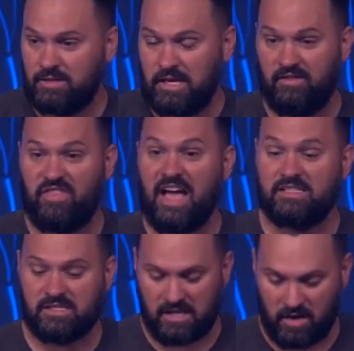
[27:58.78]
If that
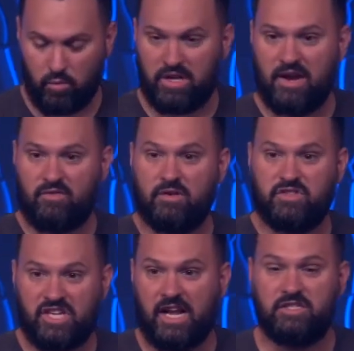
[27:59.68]
son would never have
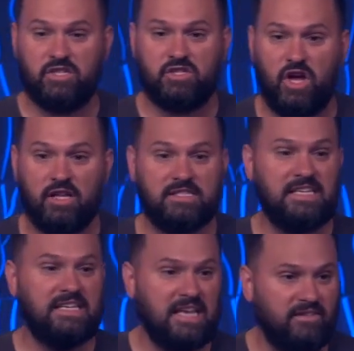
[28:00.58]
changed his thoughts,
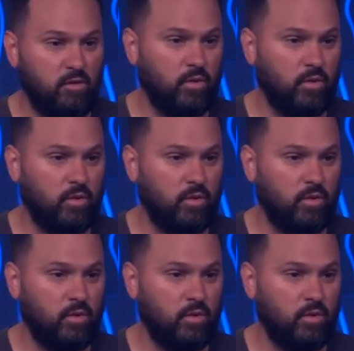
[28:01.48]
he never